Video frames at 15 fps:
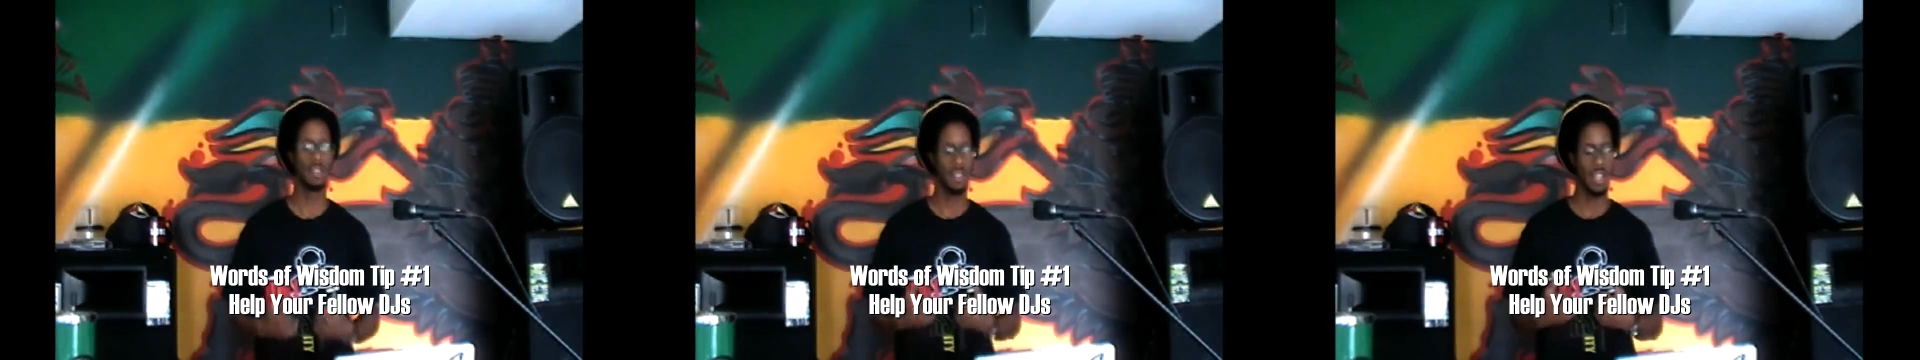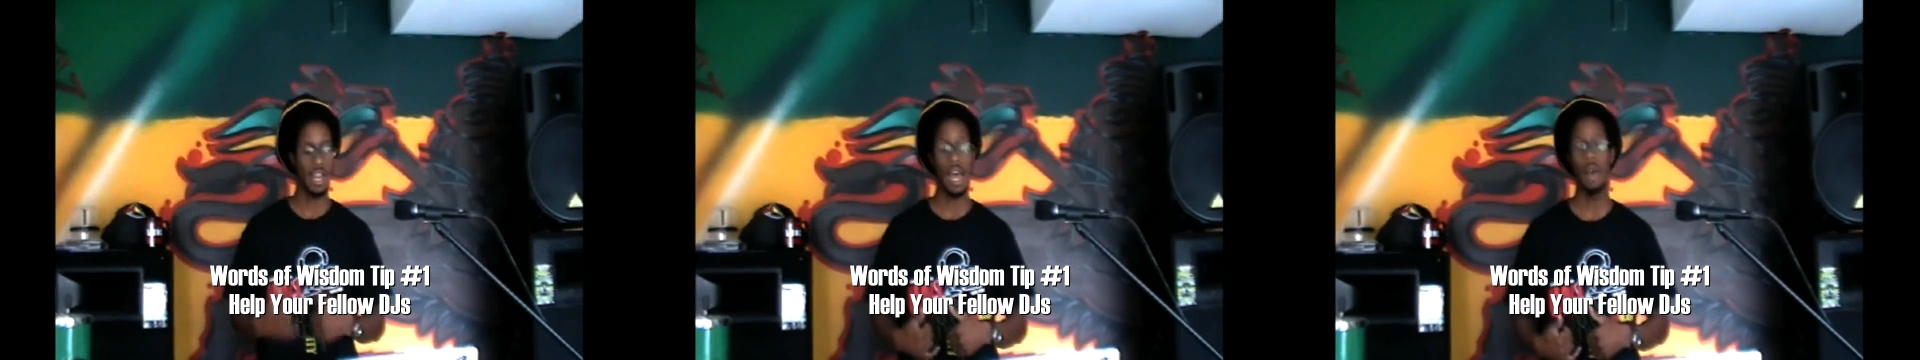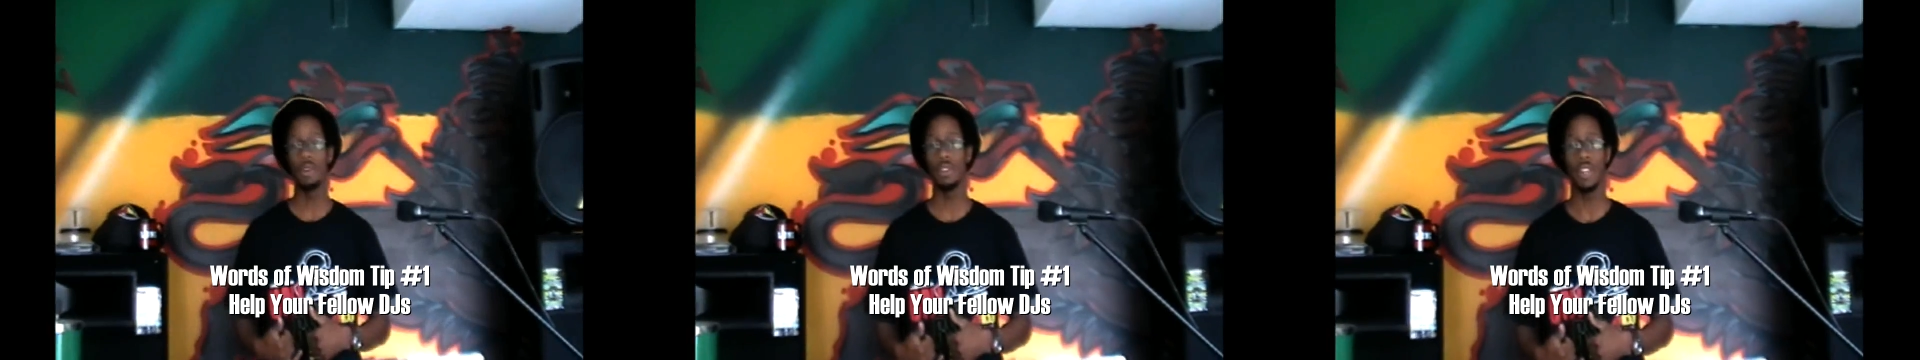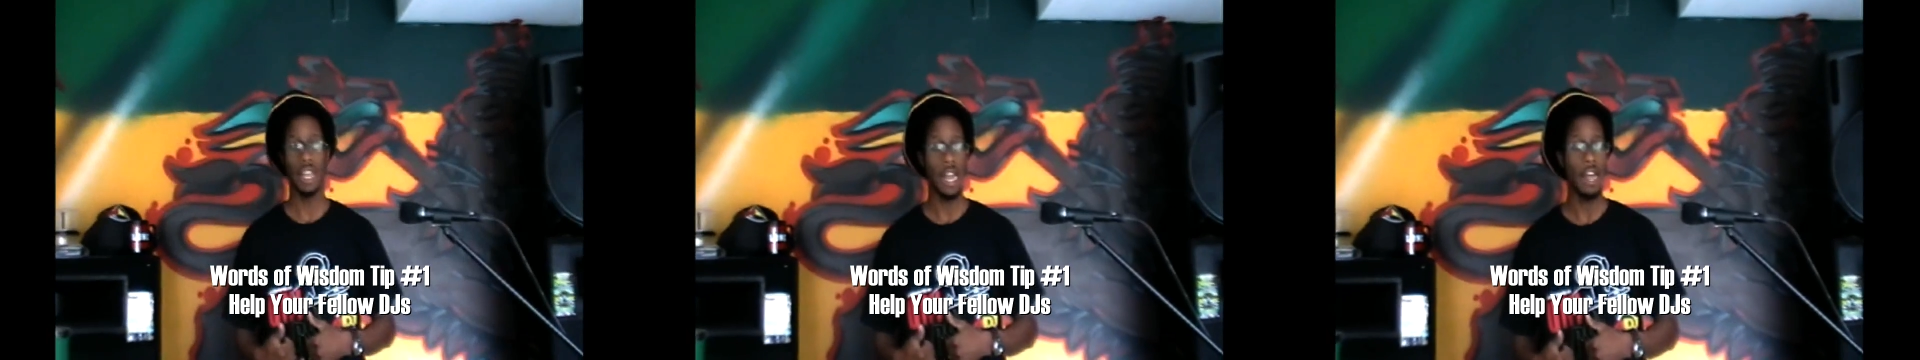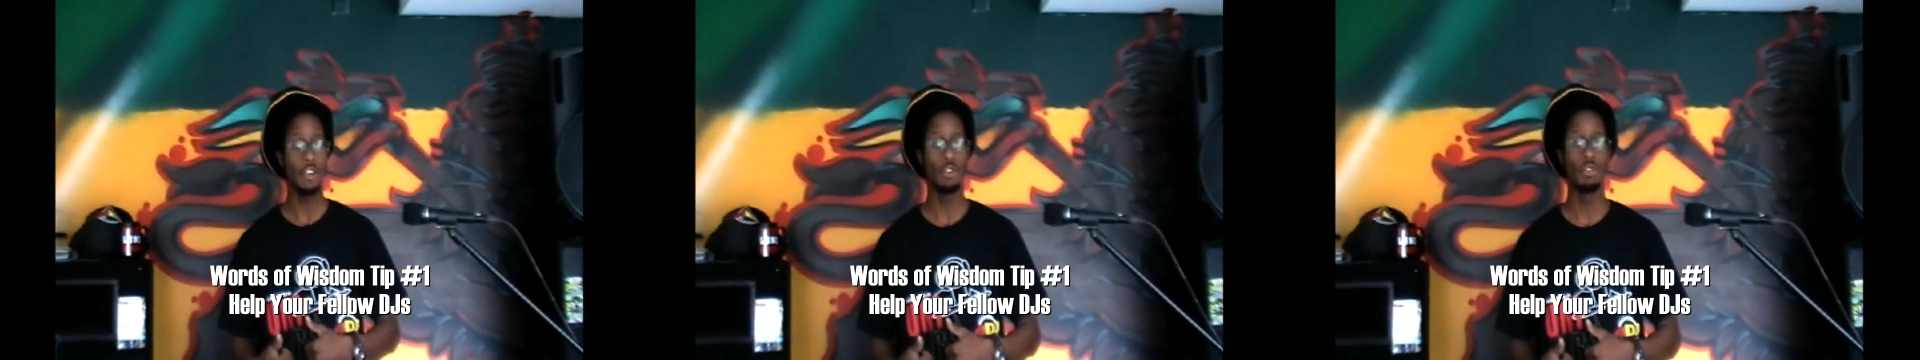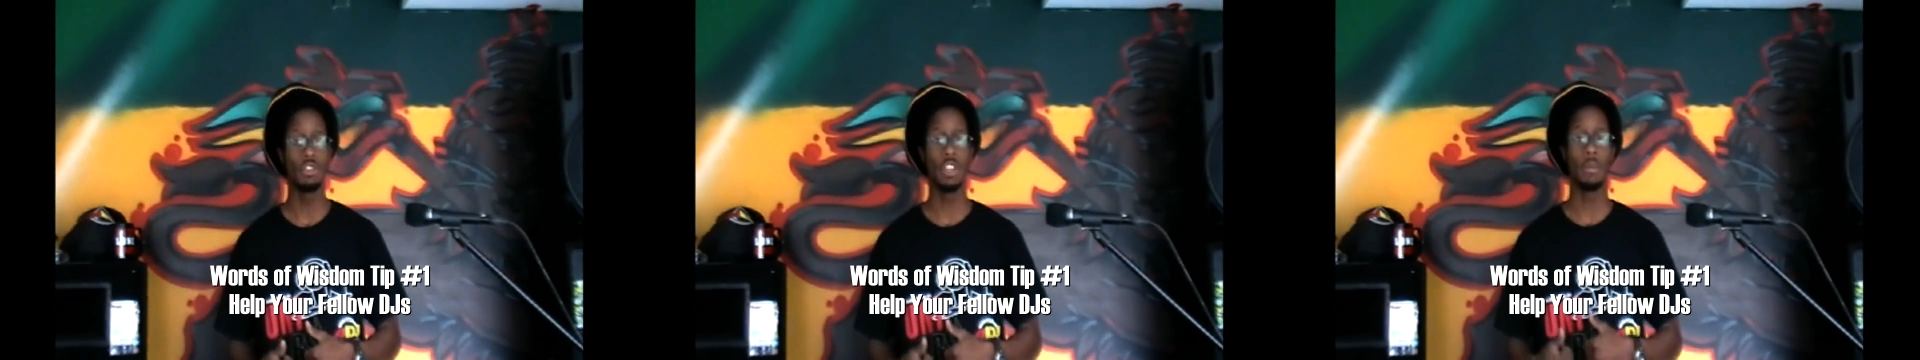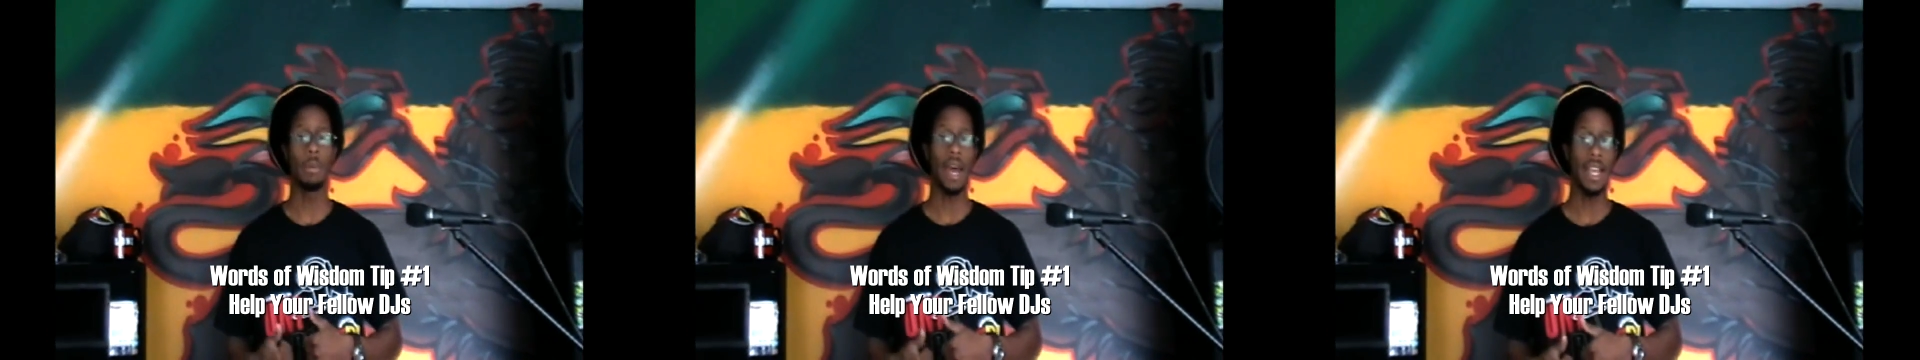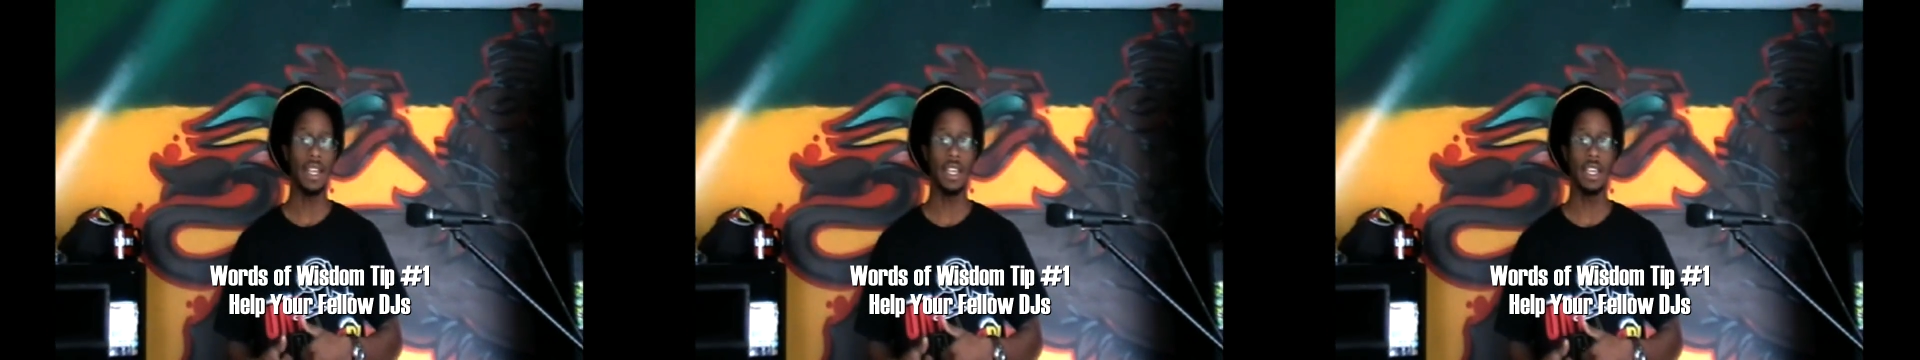that I use in
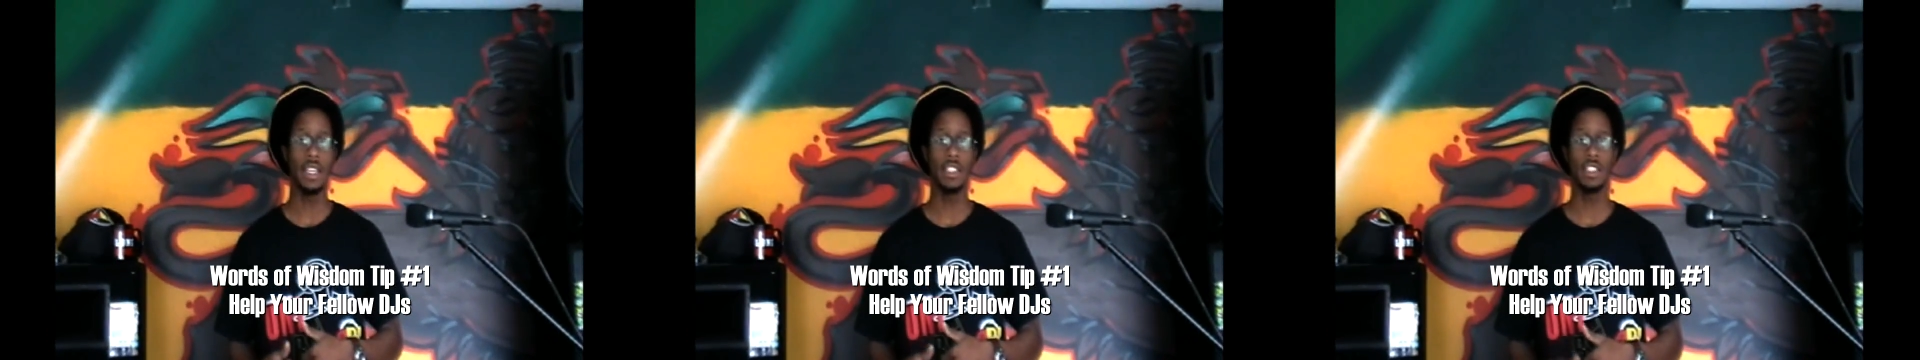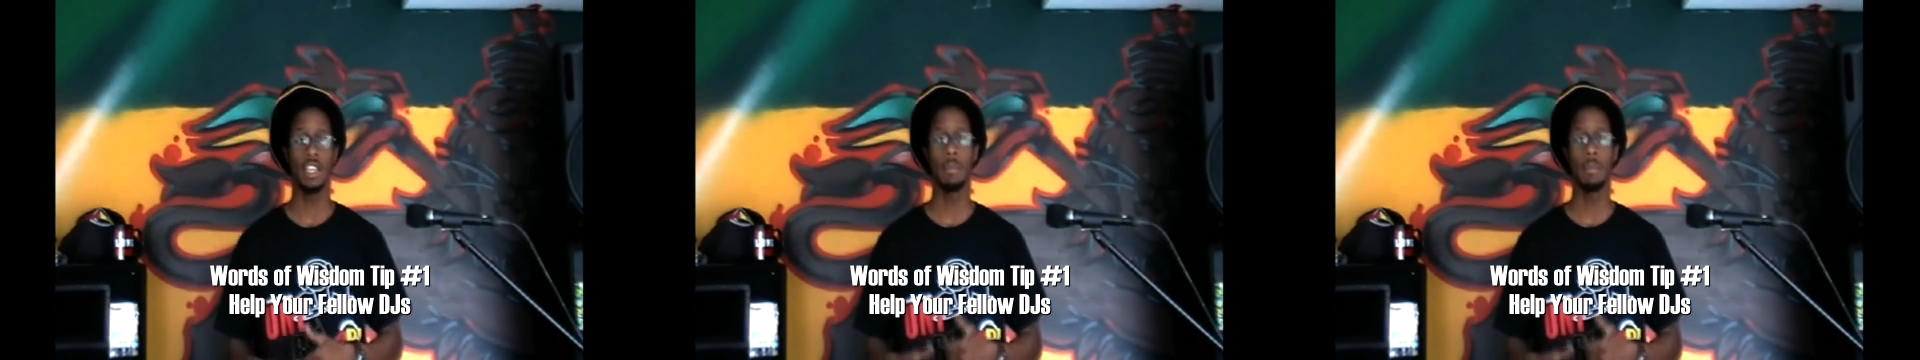my gigs,